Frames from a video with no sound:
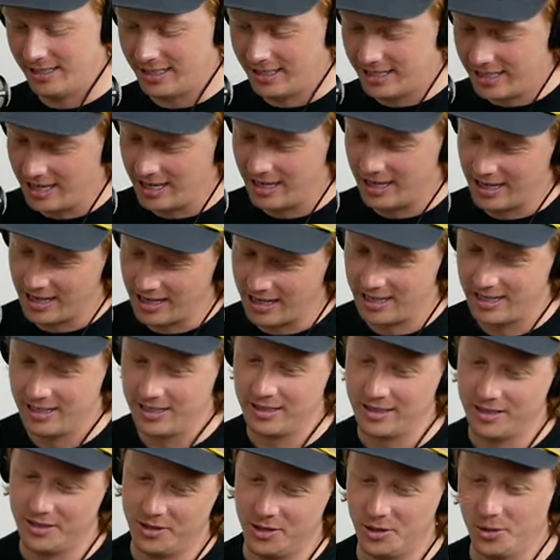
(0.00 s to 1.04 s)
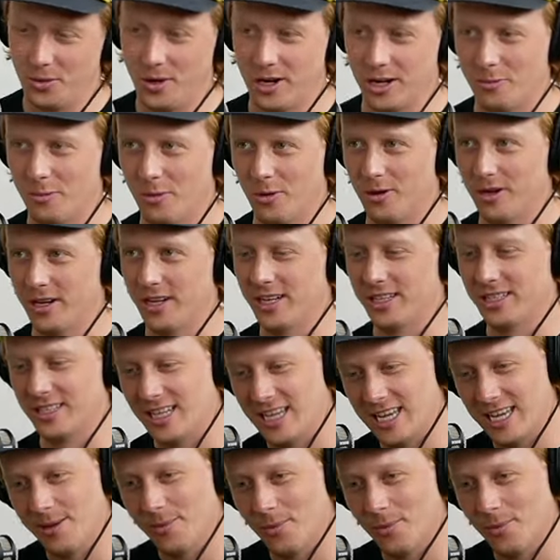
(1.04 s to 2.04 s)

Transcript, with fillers: get into wakeboarding and keep